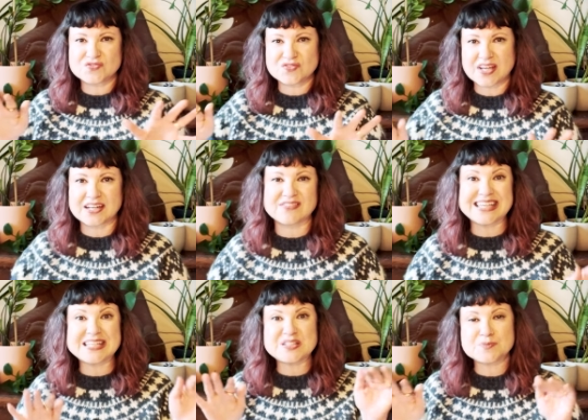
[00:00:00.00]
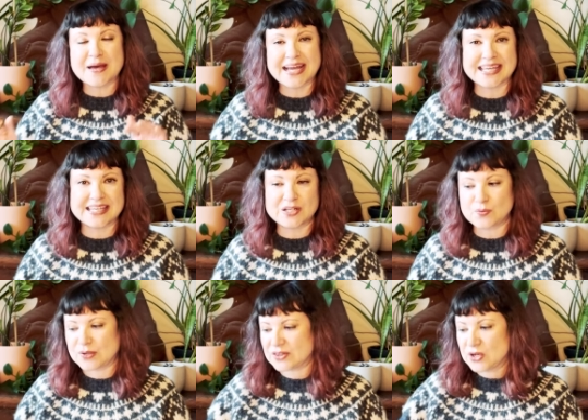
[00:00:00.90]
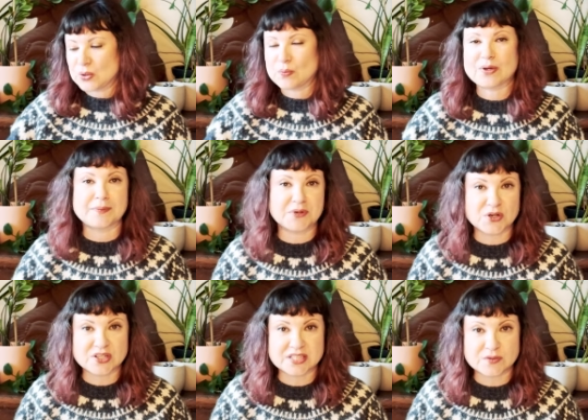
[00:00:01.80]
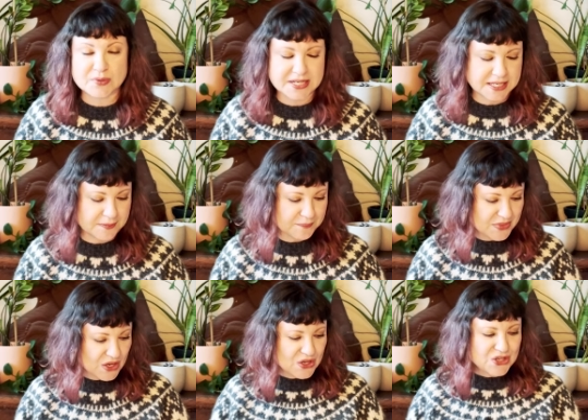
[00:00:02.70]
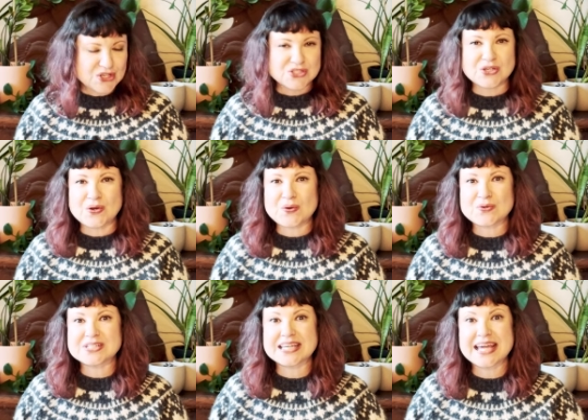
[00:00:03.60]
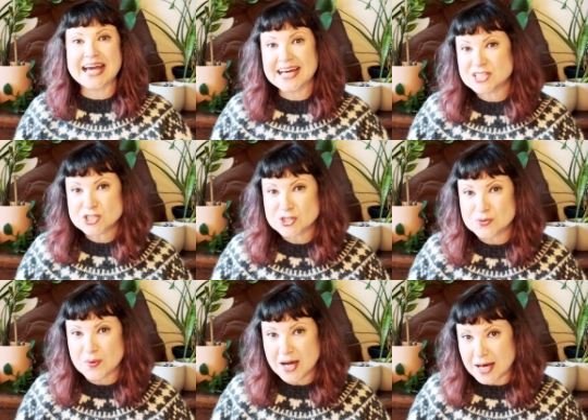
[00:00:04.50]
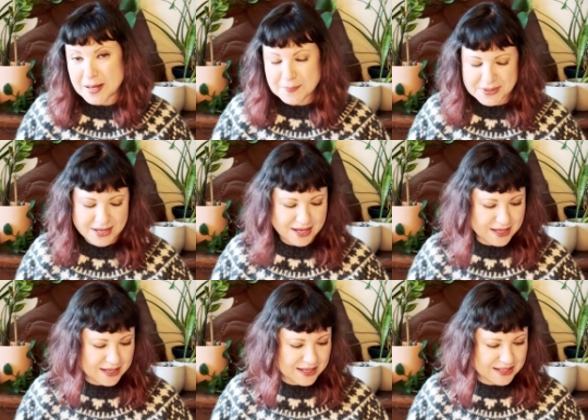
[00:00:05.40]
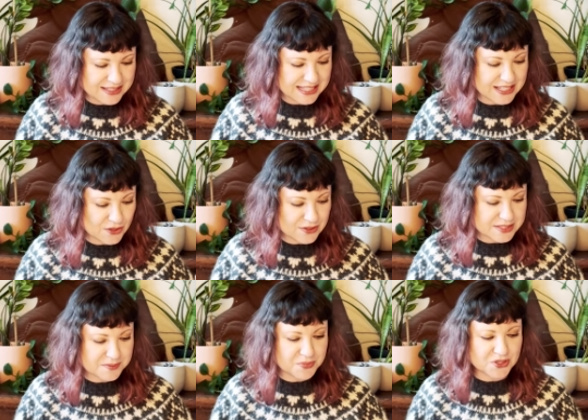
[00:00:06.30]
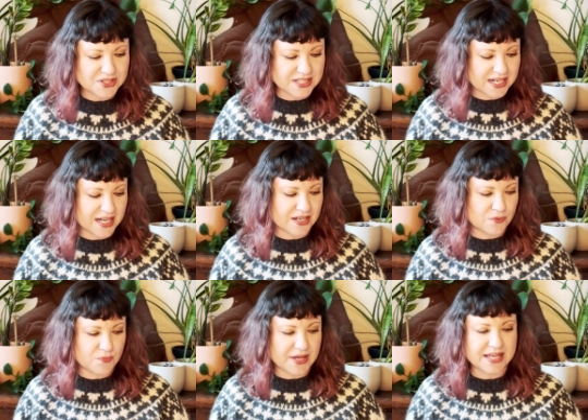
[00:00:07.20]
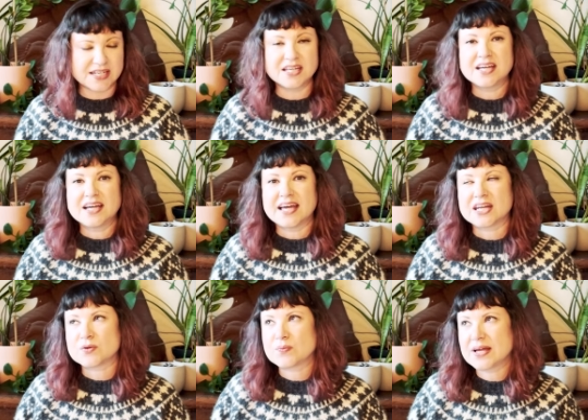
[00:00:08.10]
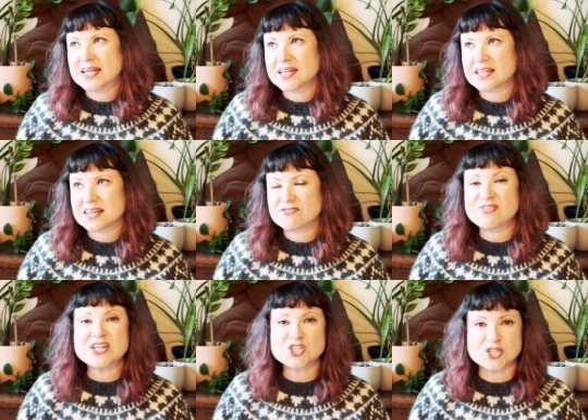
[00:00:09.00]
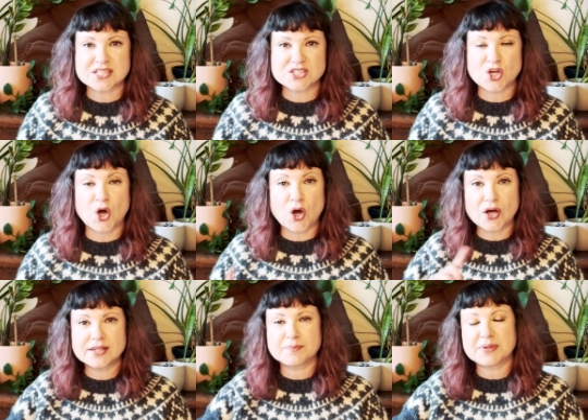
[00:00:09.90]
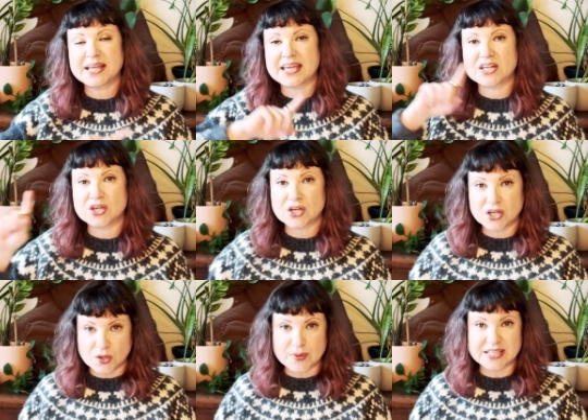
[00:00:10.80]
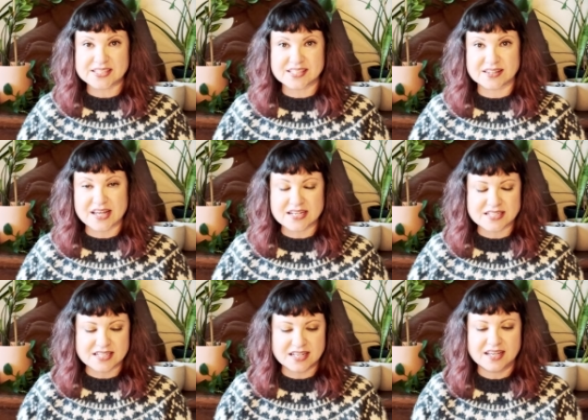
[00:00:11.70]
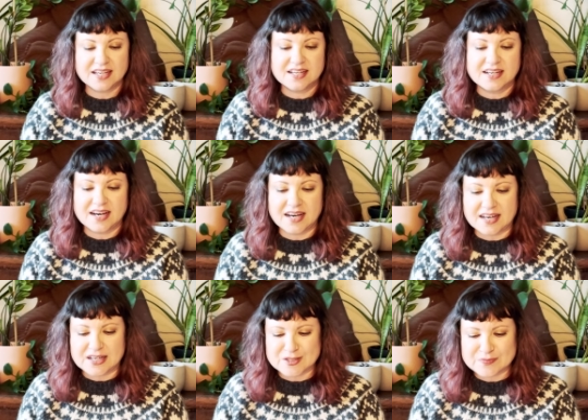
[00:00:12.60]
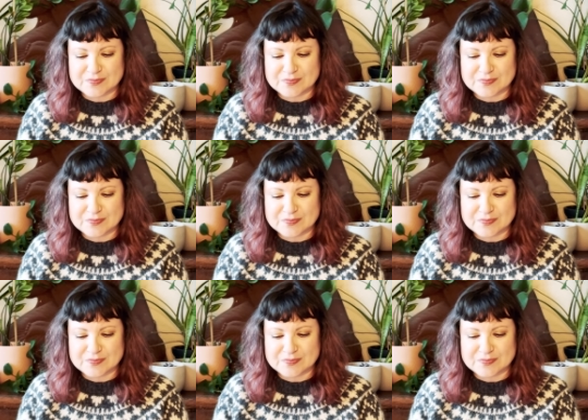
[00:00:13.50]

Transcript: kind of ease back in with what I'm currently reading. So to catch you up, uh, here is a book that I read and I read, finished this on the plane going to London. Uh,